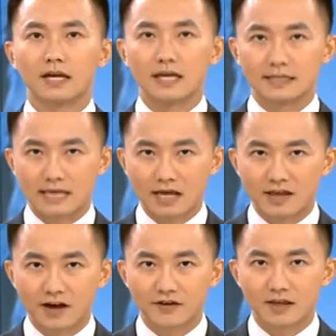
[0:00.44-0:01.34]
A
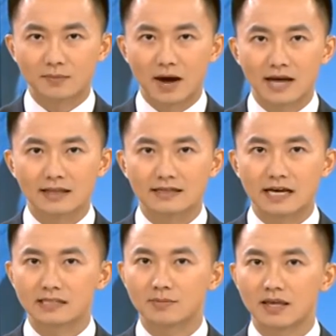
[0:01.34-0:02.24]
South African pilot
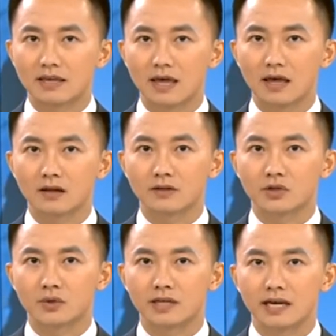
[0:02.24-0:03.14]
has been
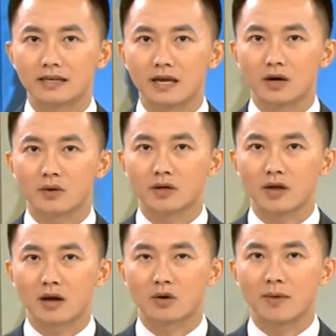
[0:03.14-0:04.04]
killed during an
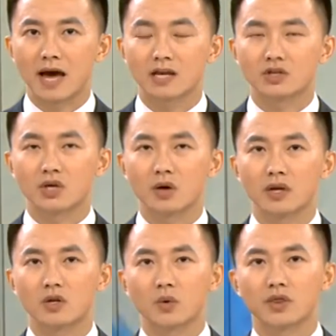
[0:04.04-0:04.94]
aerial acrobatic show
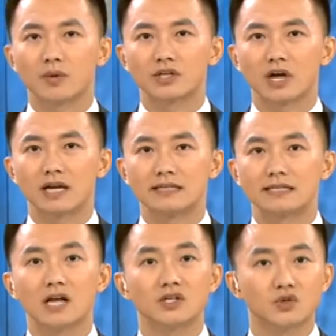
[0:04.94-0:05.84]
in northwest China's
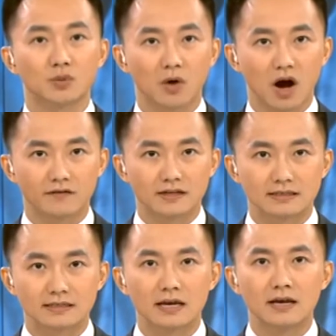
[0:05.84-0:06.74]
Gansu
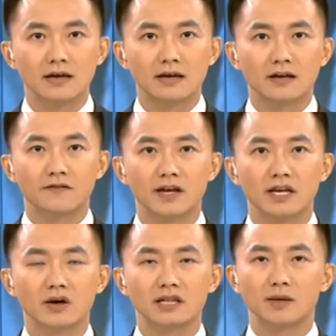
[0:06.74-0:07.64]
province. A
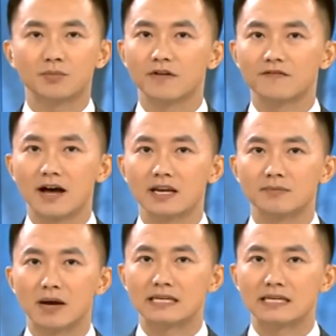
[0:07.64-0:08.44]
video clip provided by a